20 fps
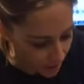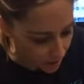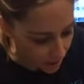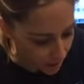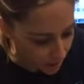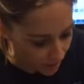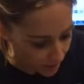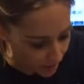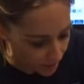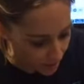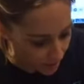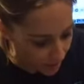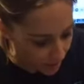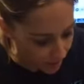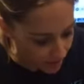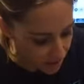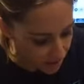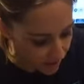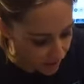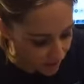it
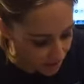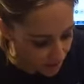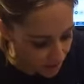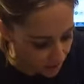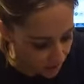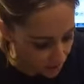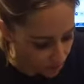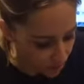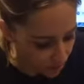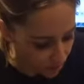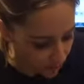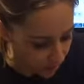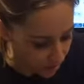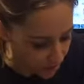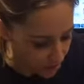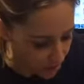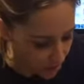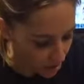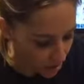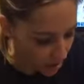activates the growth
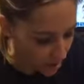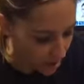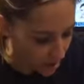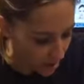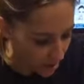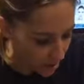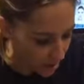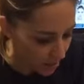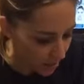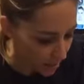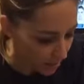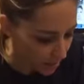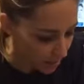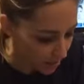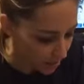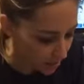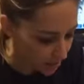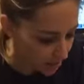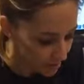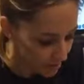factors,
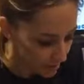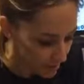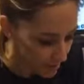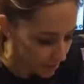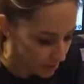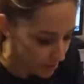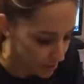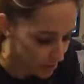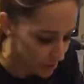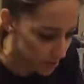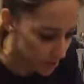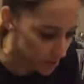and it's,